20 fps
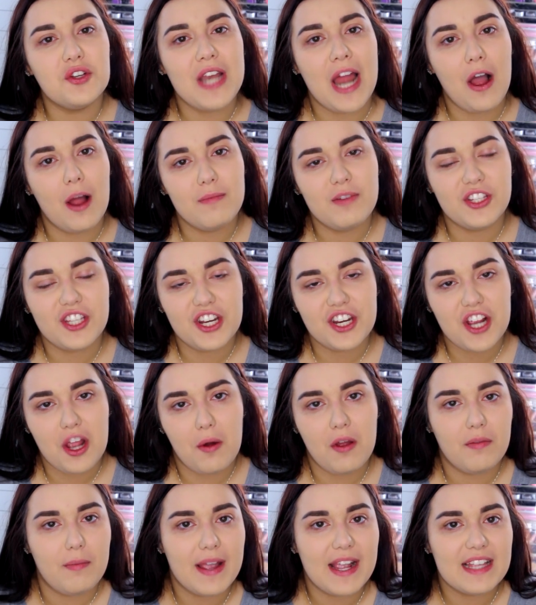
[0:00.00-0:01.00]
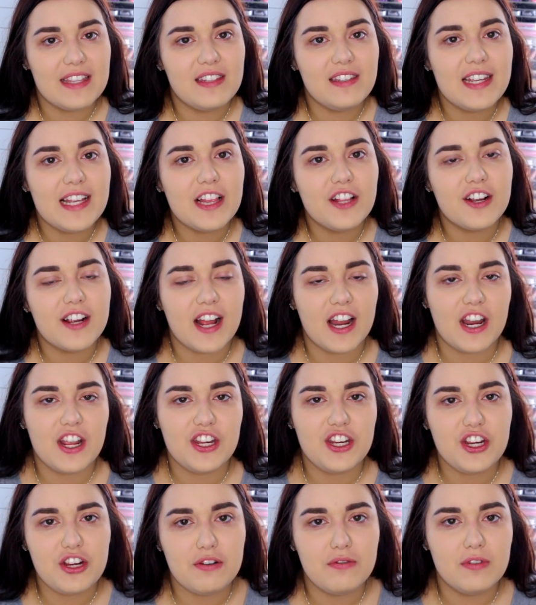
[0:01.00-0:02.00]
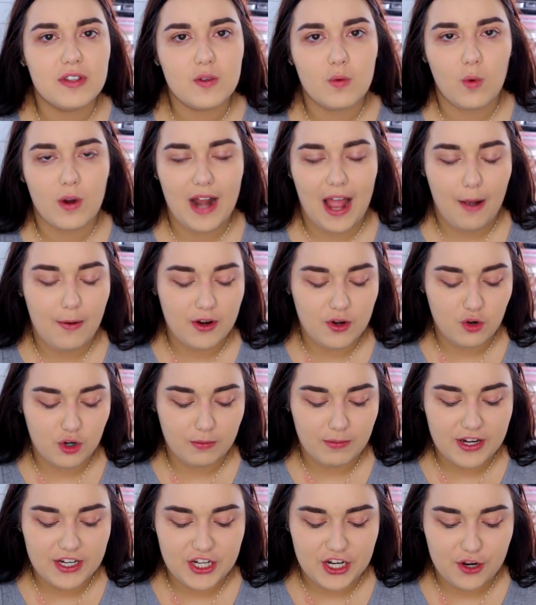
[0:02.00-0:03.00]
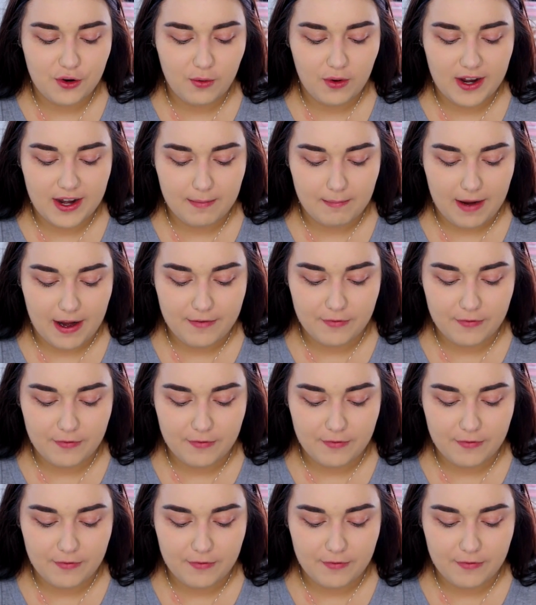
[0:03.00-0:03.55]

now I'm just gonna go with my concealer and kind of use what I would normally do in my